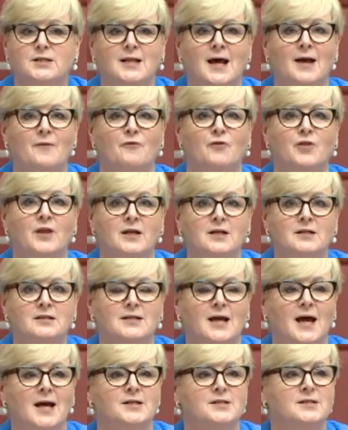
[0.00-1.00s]
that this
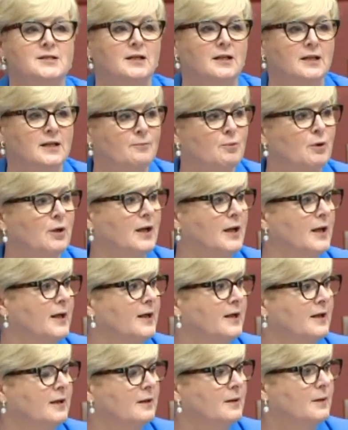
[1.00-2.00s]
has
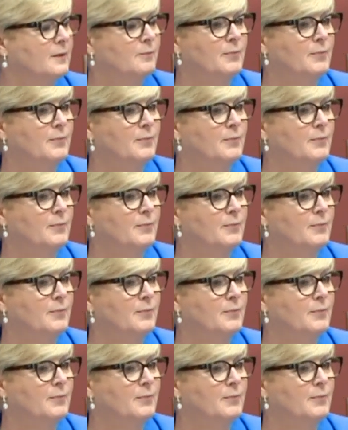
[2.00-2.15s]
deliberately